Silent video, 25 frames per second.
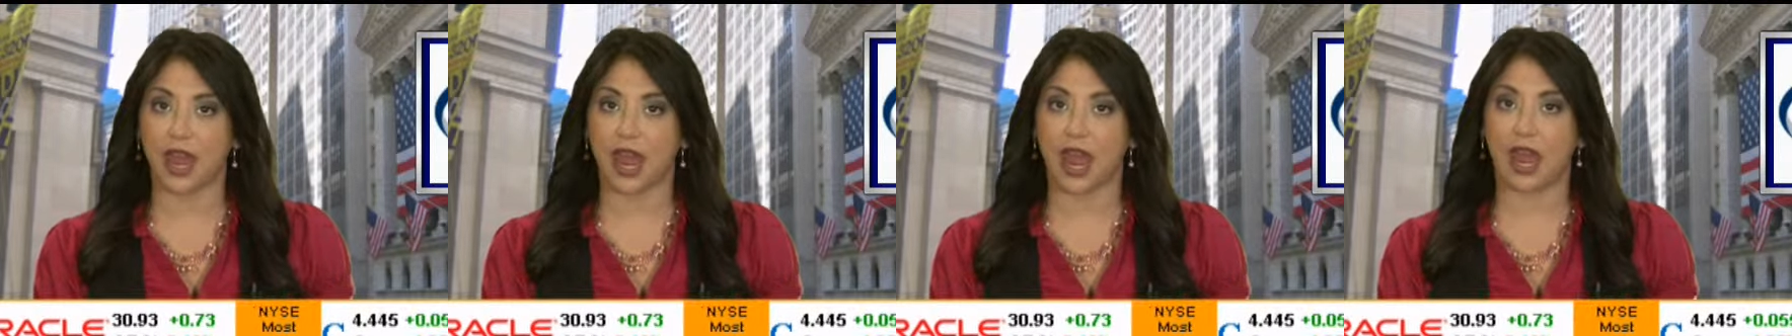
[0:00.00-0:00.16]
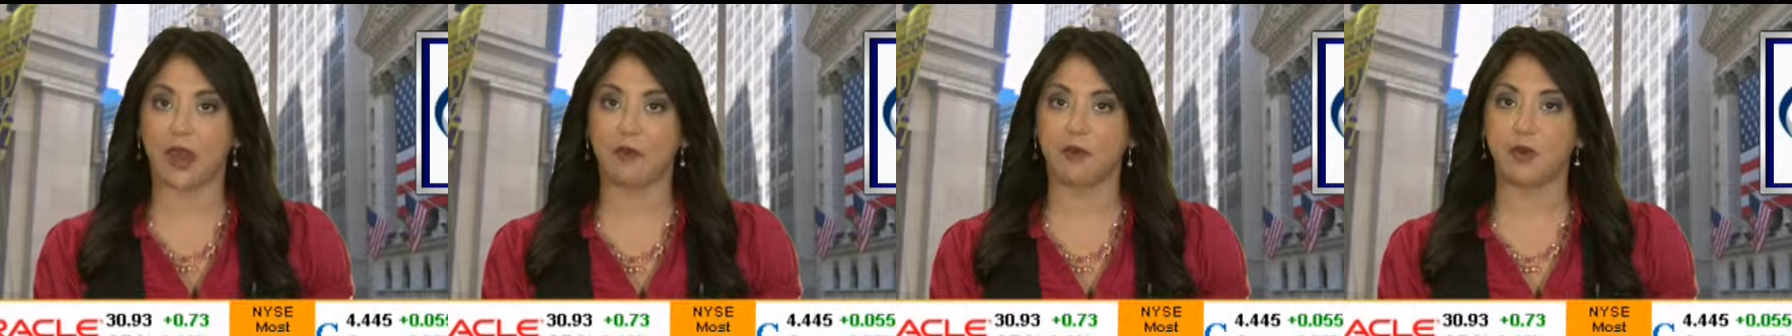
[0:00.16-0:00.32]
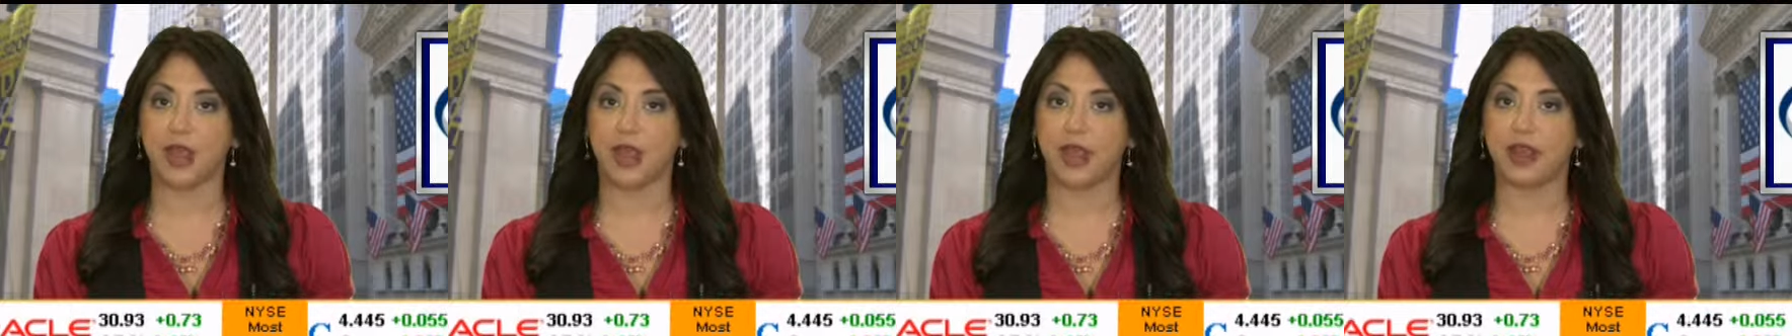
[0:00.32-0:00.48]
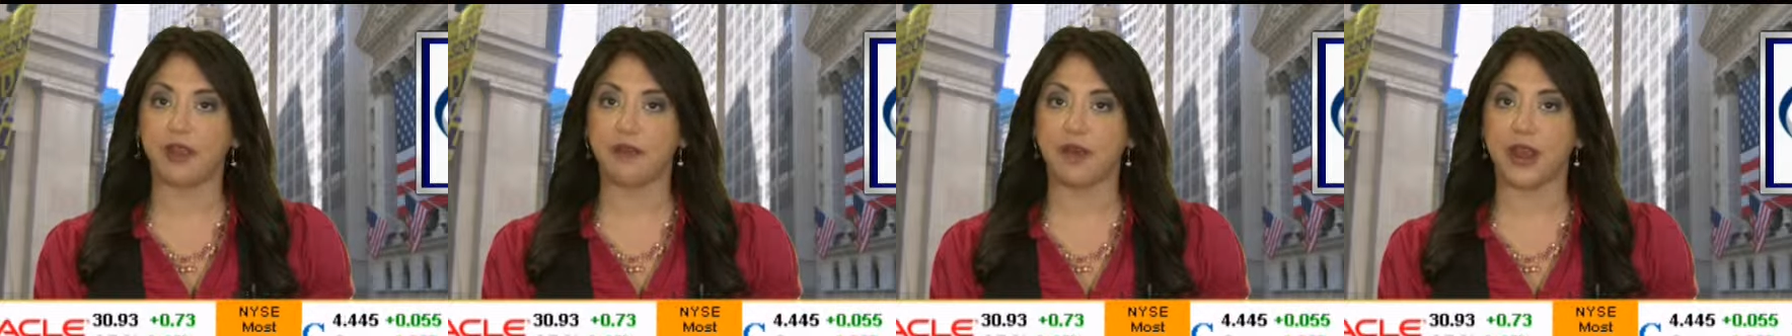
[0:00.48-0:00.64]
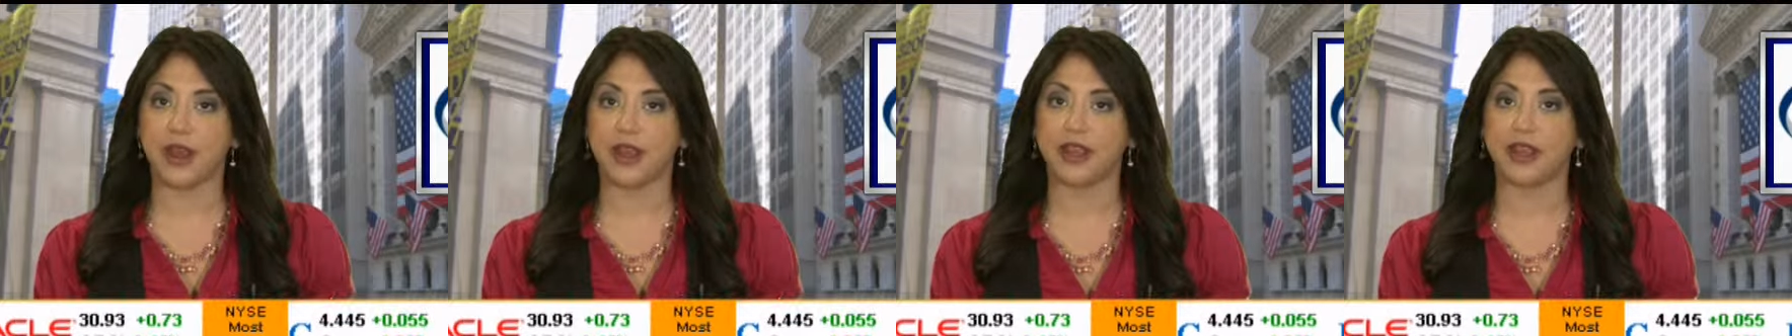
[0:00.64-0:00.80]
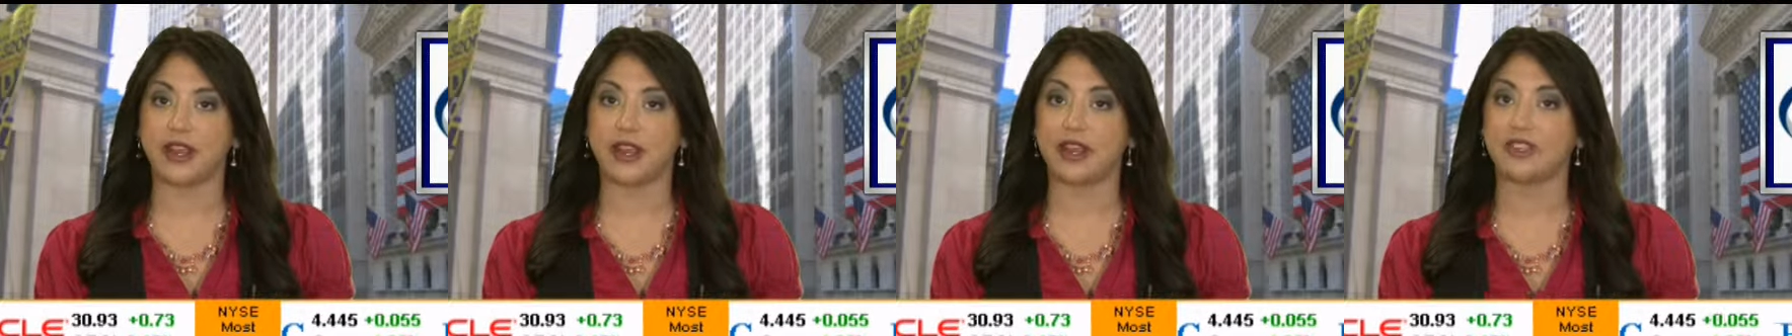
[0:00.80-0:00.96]
and
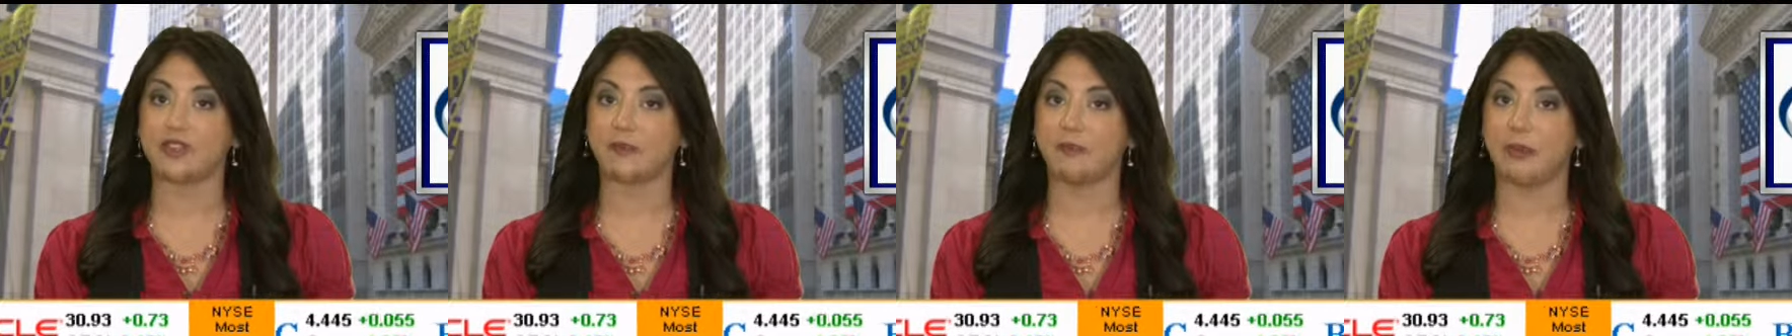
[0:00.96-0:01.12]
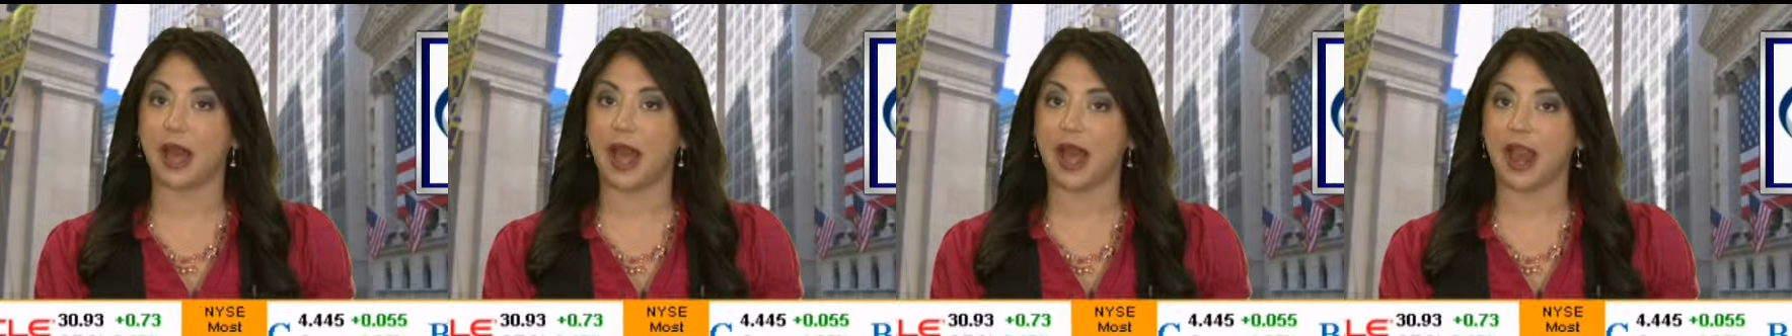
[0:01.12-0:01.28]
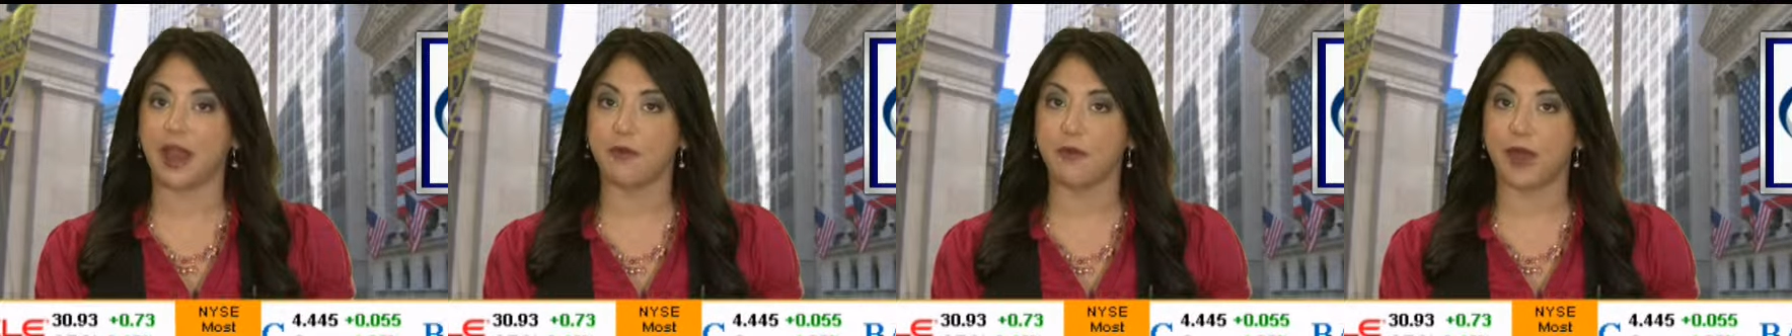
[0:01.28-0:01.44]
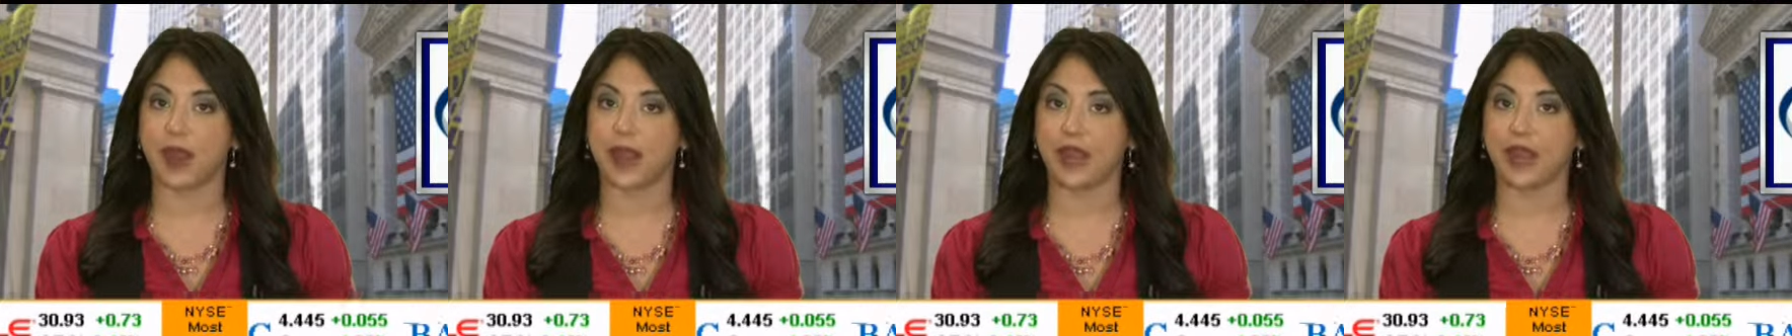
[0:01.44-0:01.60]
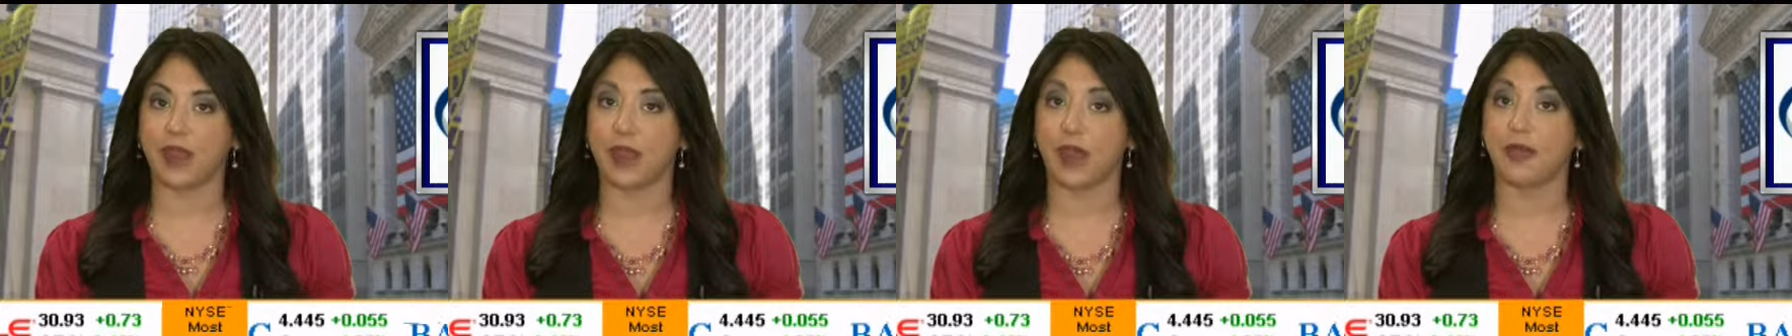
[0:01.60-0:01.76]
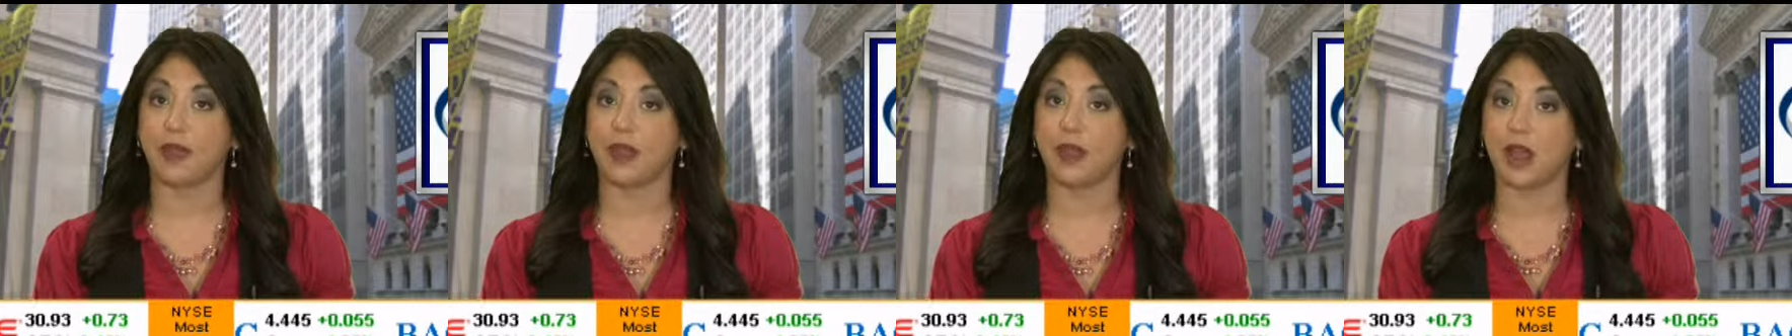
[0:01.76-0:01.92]
reiterated its buy
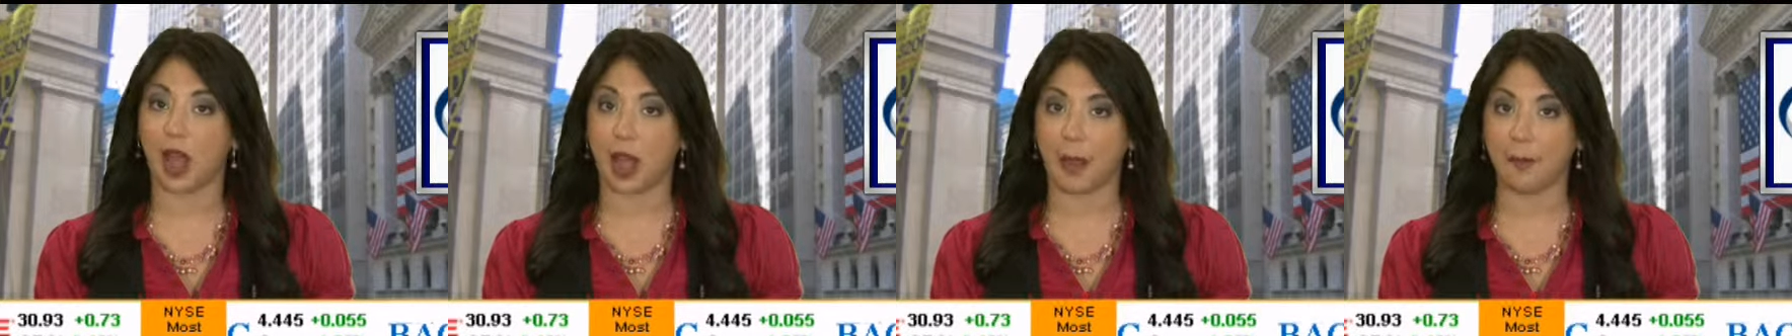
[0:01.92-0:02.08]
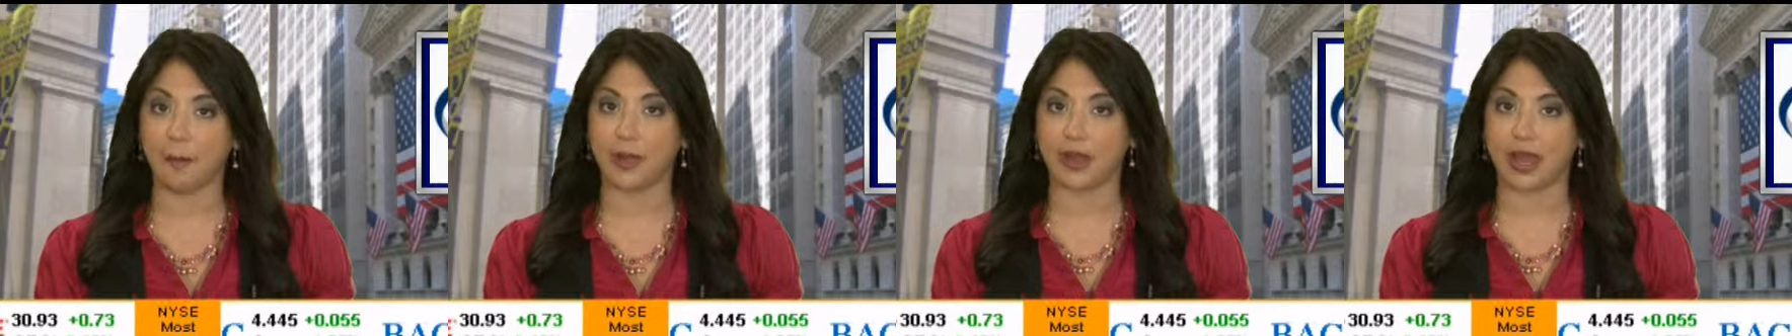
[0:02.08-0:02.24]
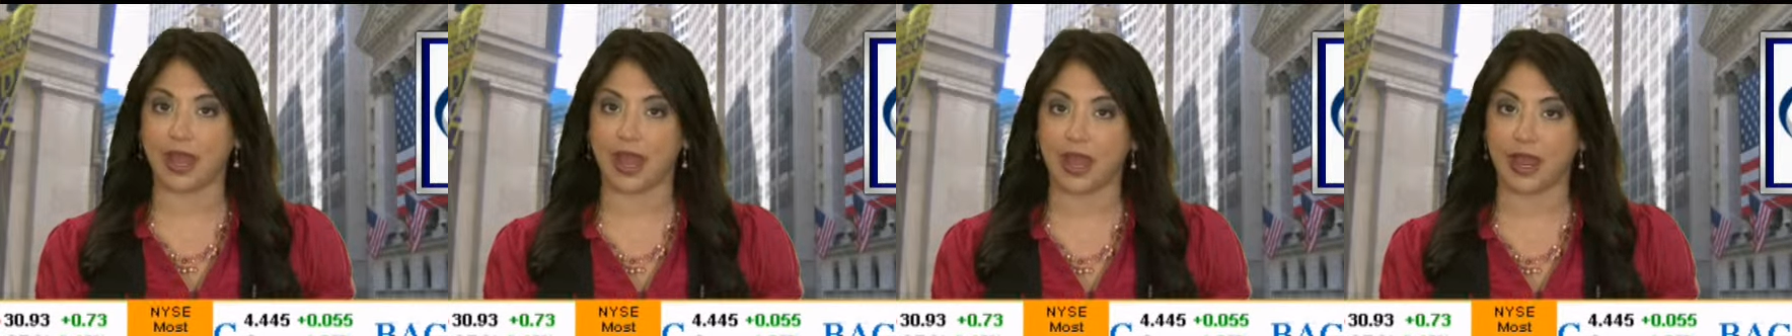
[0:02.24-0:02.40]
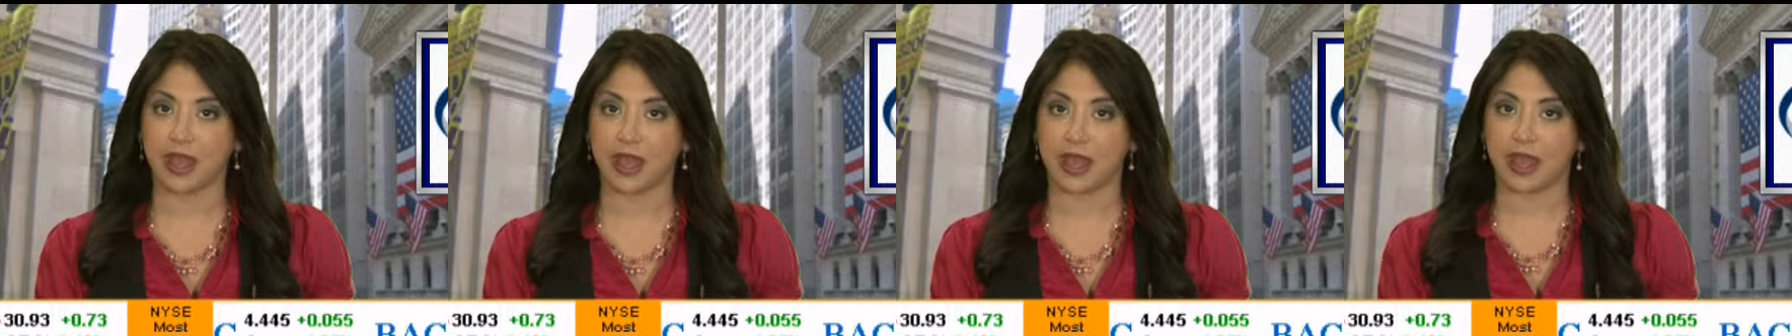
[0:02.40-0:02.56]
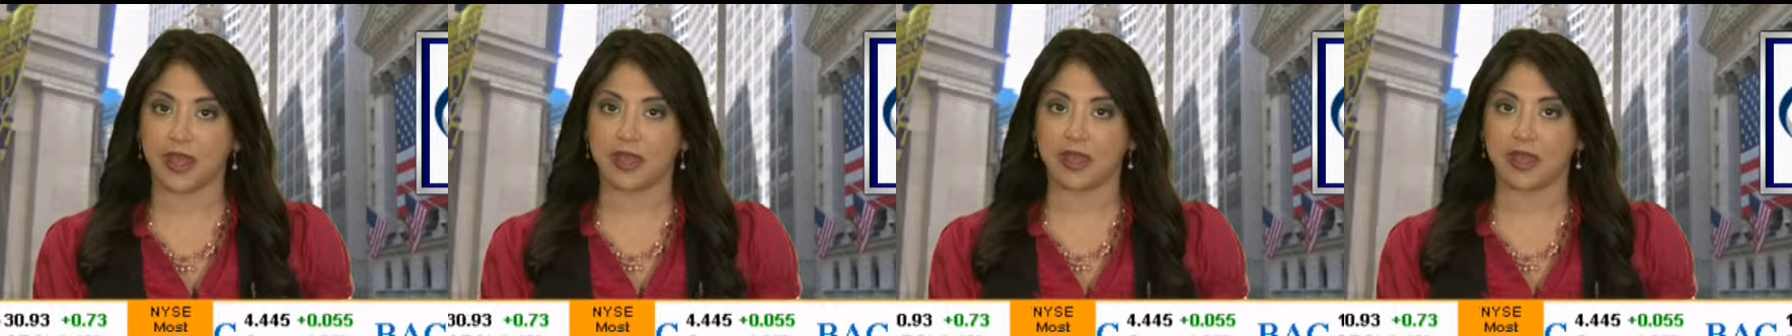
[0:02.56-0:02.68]
rating on the company.